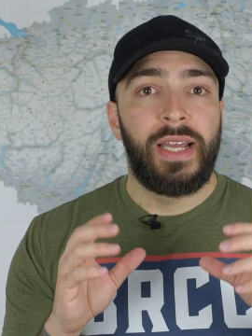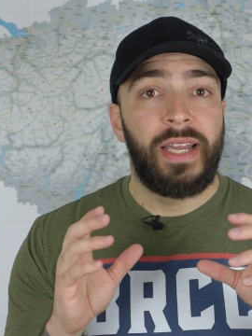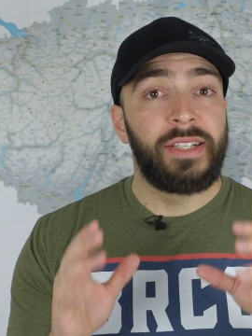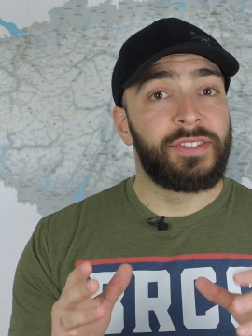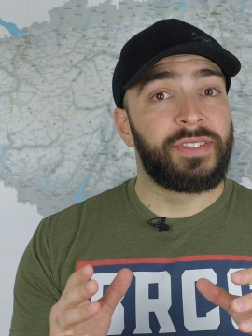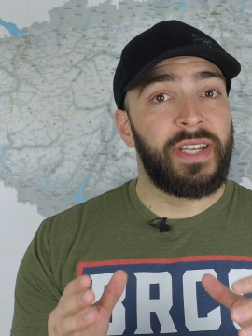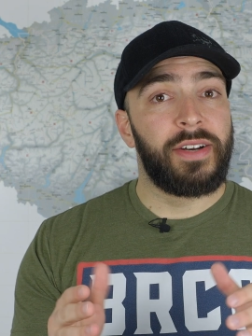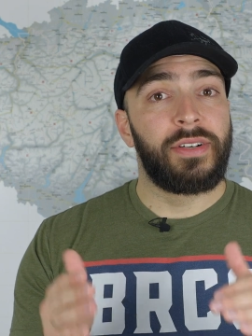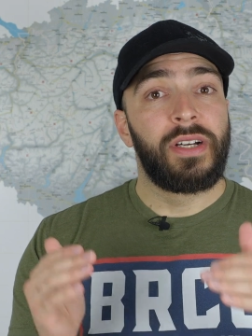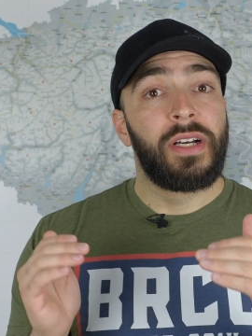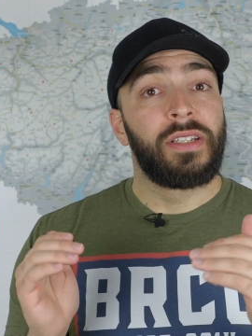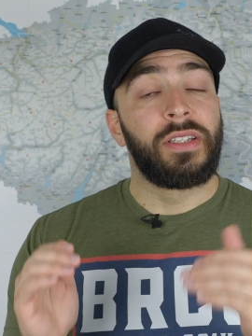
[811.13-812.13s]
Is
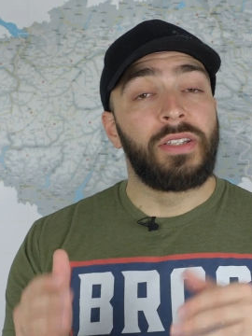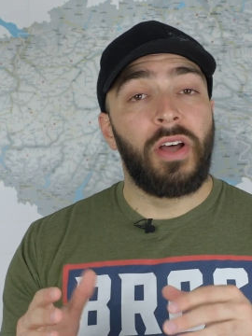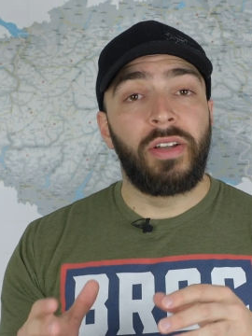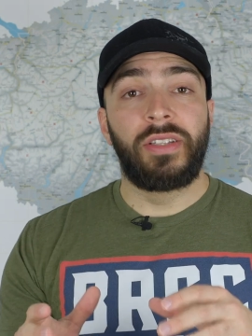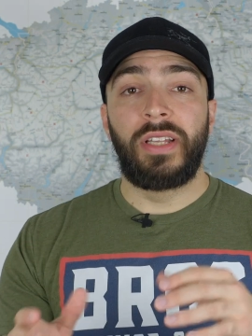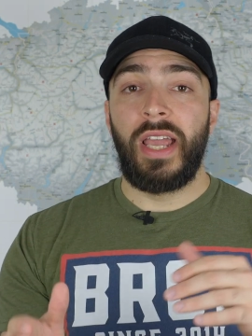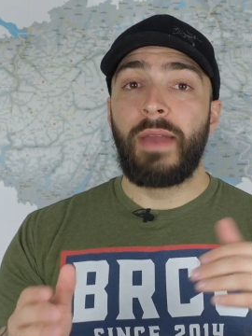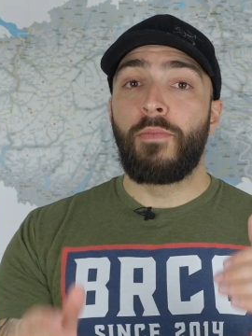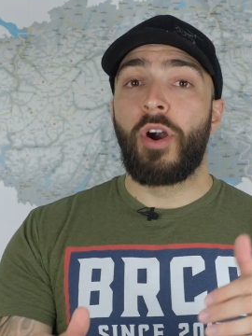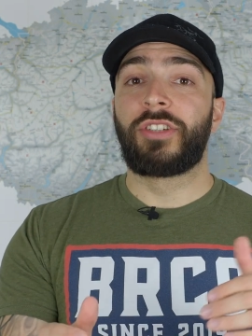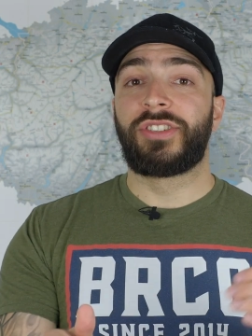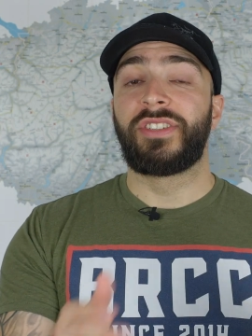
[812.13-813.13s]
there
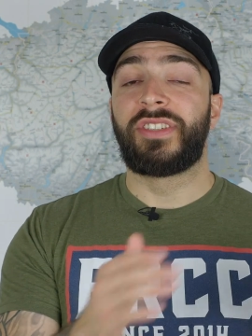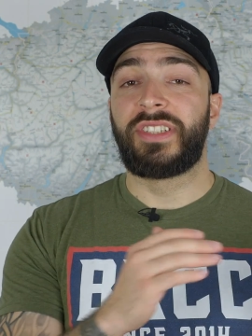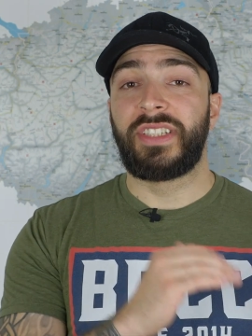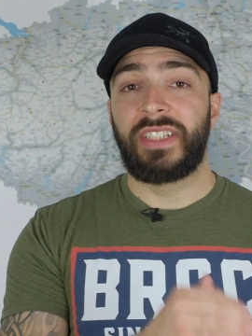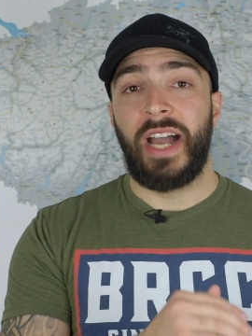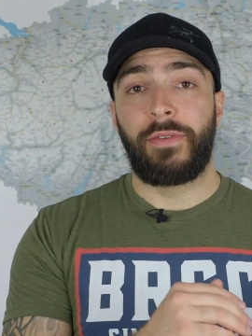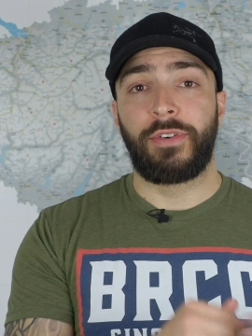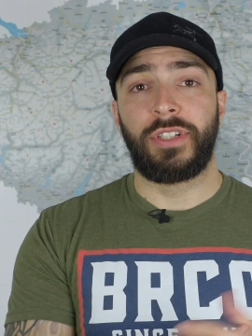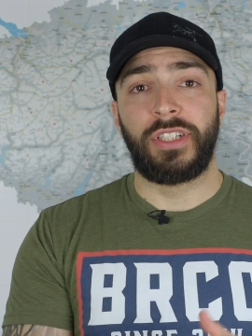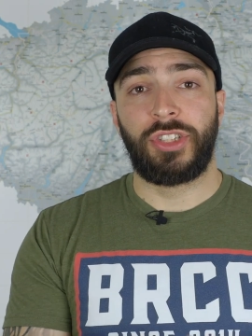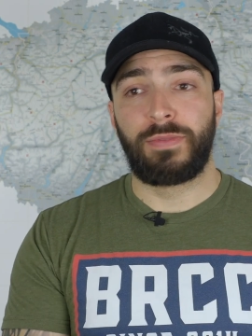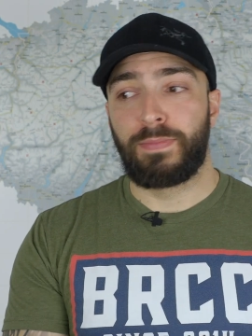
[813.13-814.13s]
non-emergency
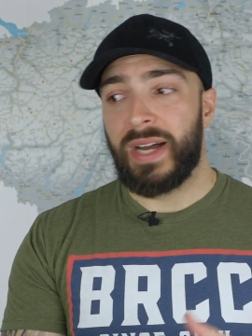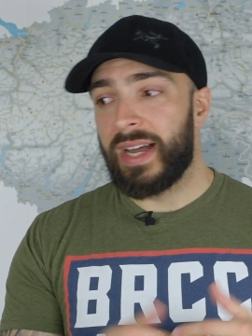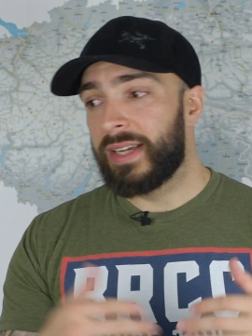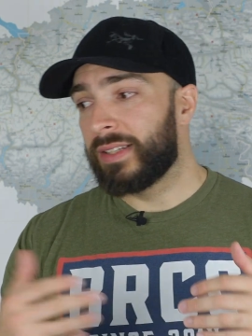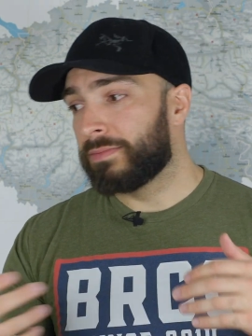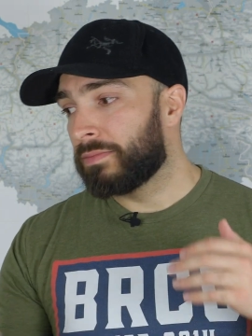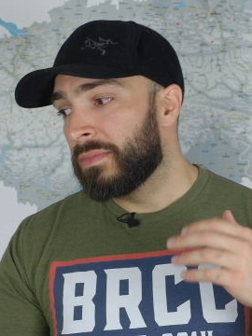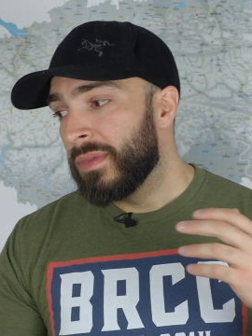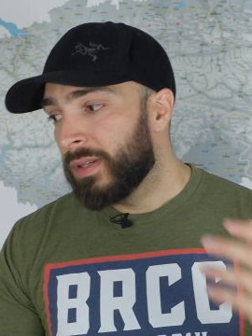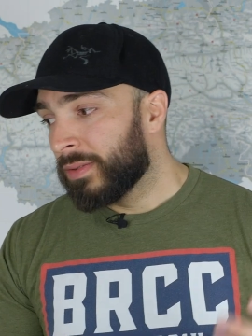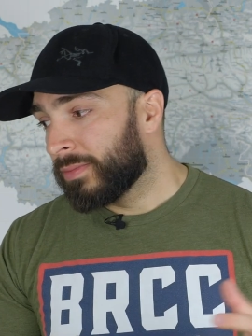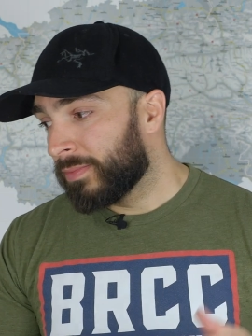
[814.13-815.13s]
coverage by,
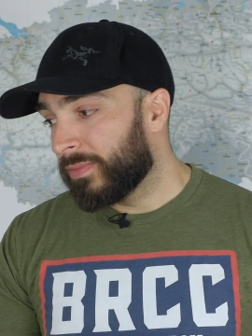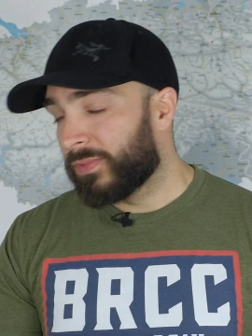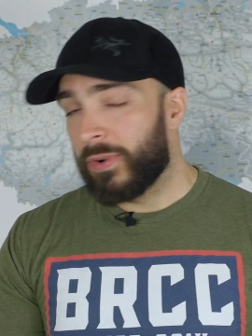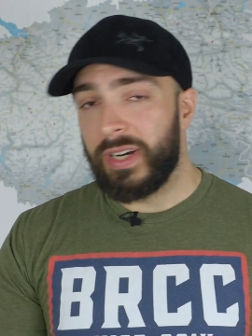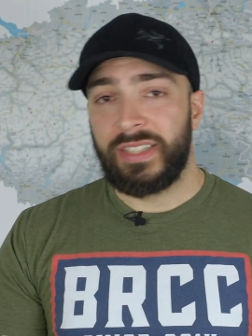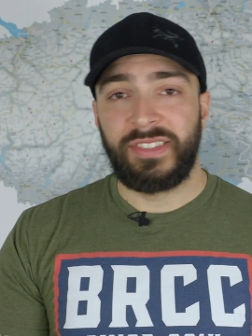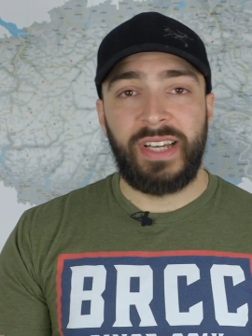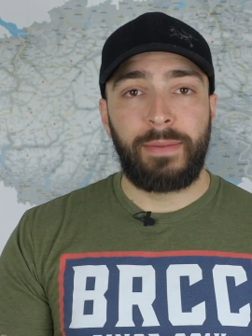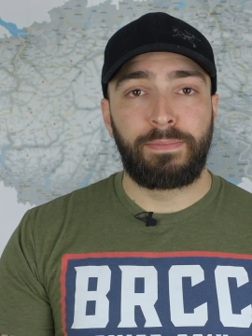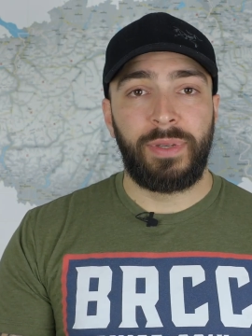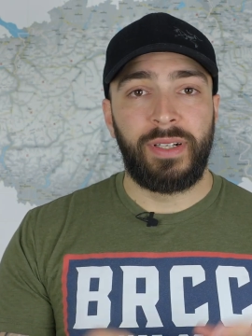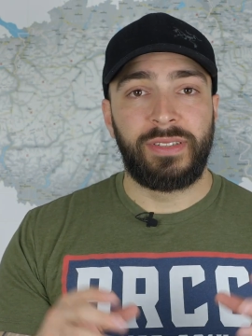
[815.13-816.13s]
for
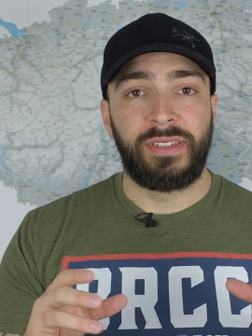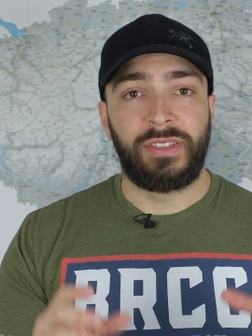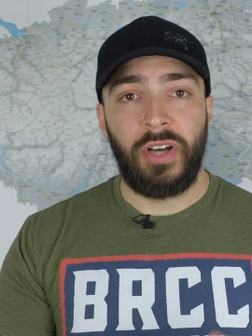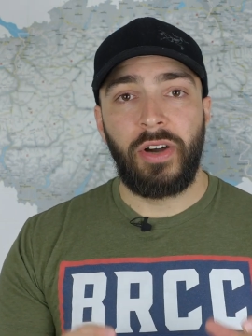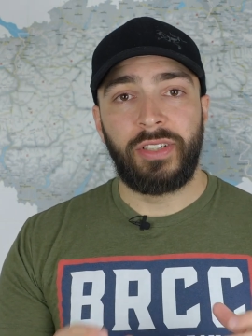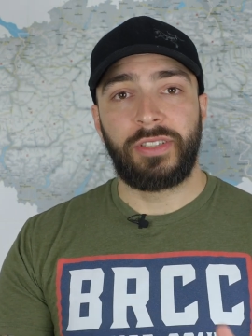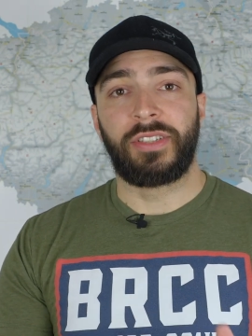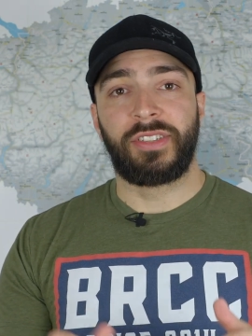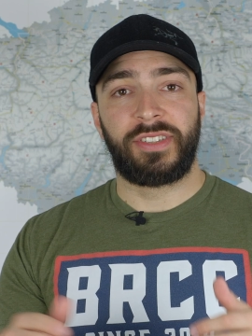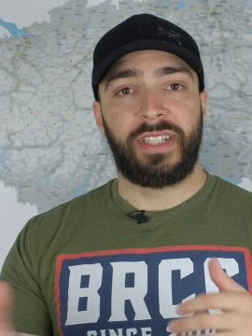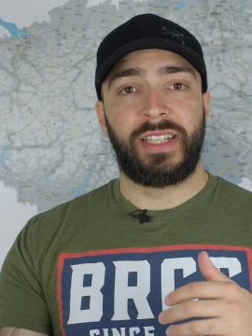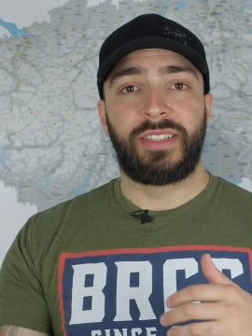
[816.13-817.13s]
example,
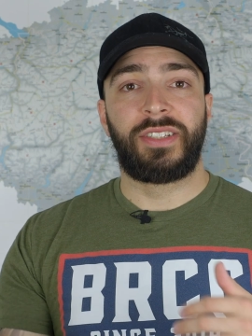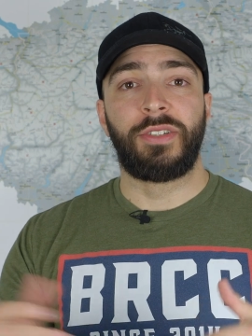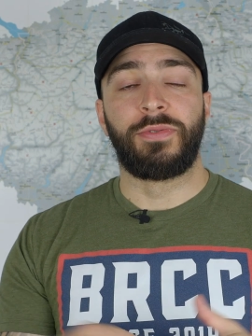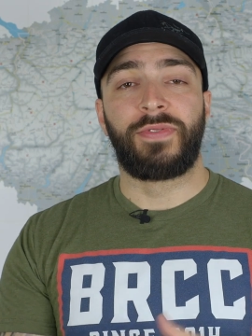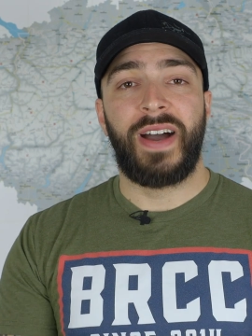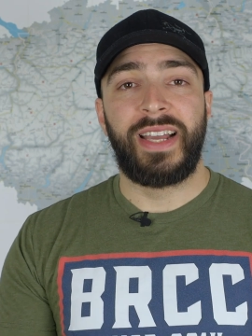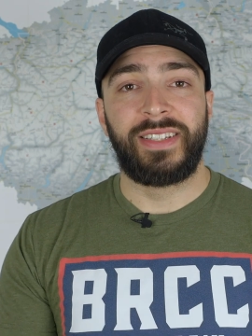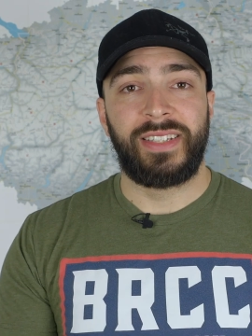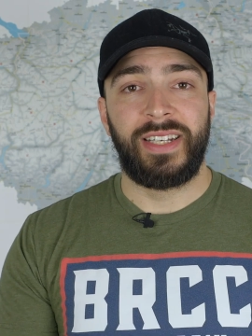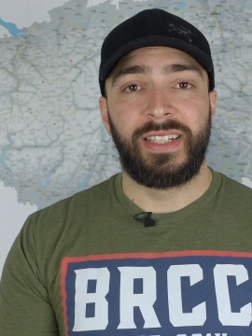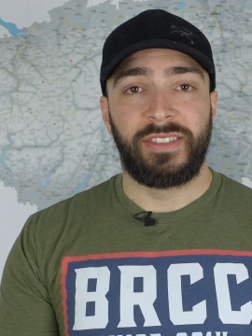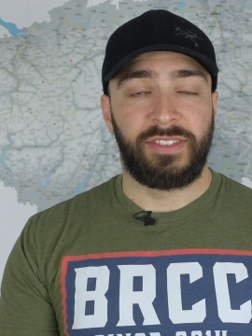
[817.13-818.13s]
doctors that you find
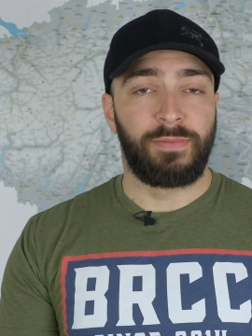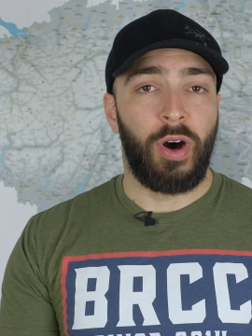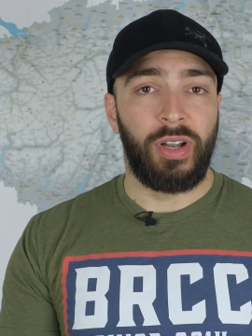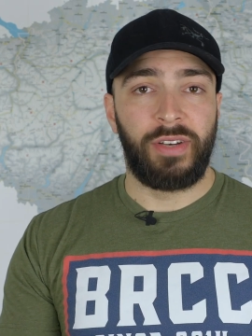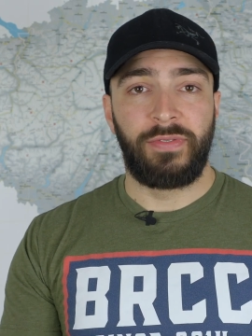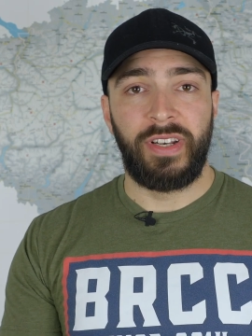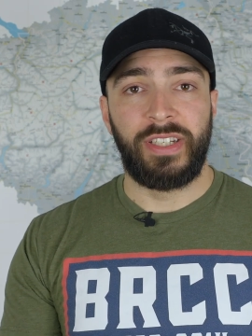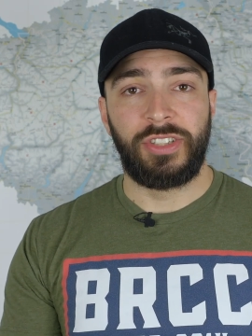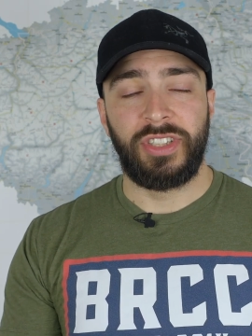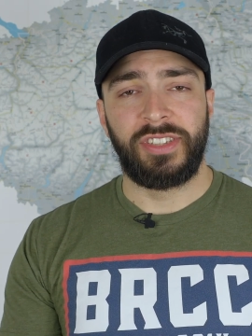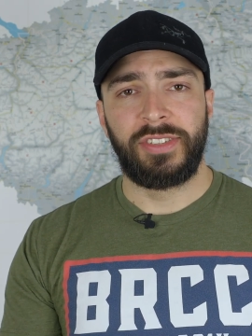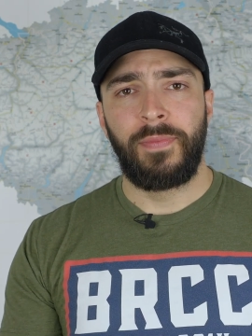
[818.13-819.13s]
in smaller
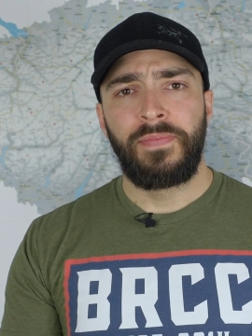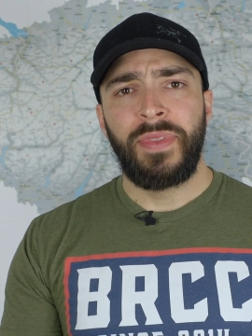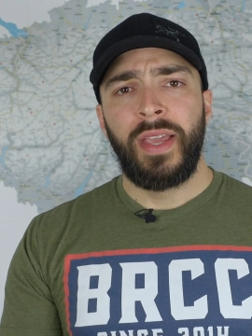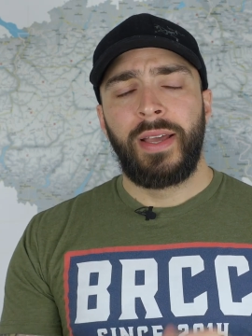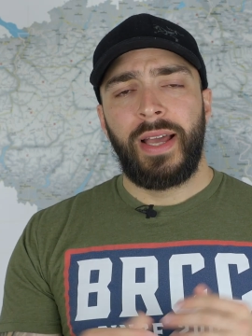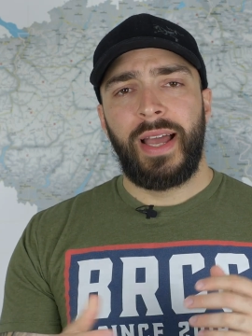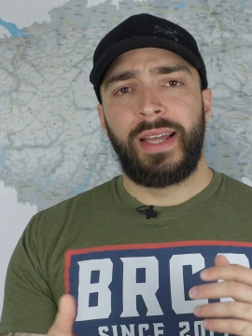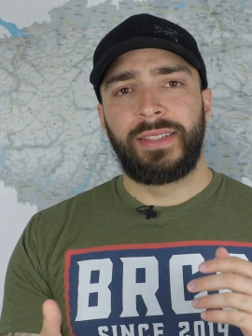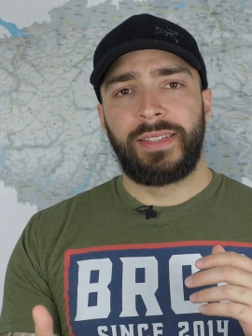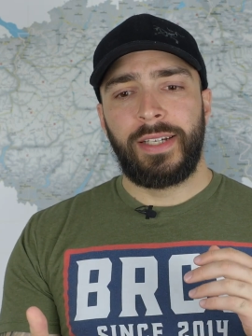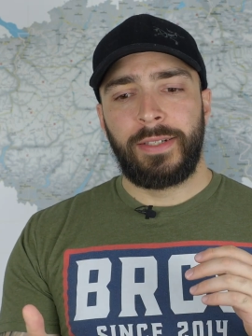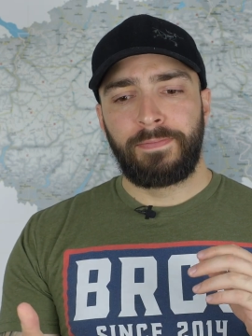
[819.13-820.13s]
villages?
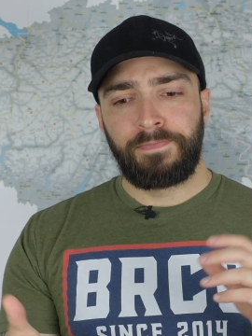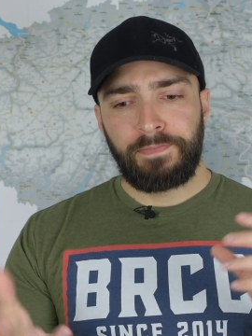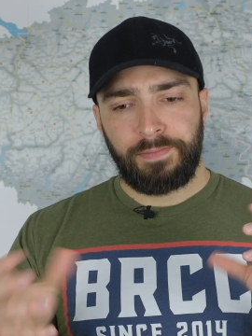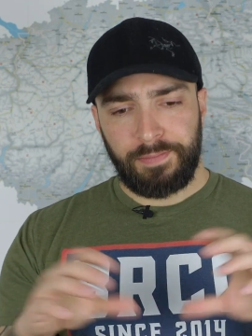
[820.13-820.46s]
And